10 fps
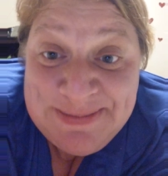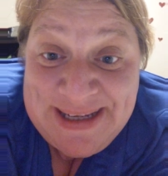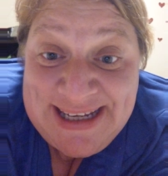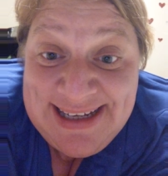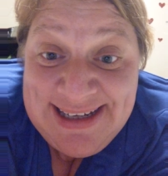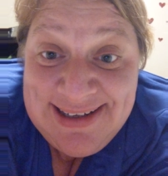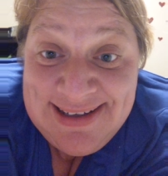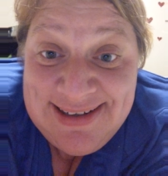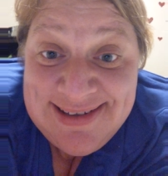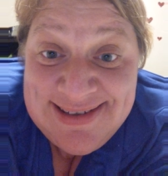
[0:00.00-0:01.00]
me
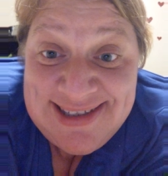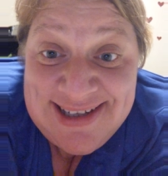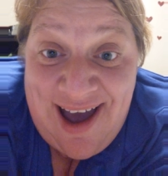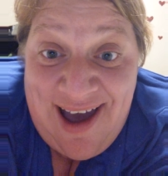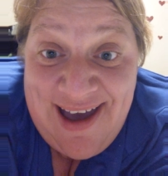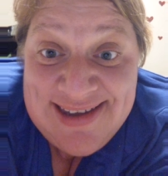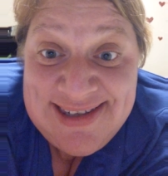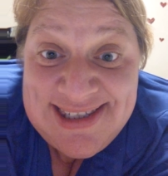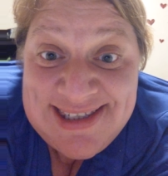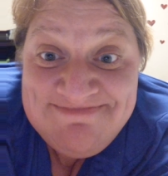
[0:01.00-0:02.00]
to
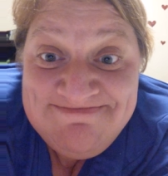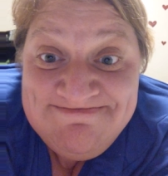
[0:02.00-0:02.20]
guys,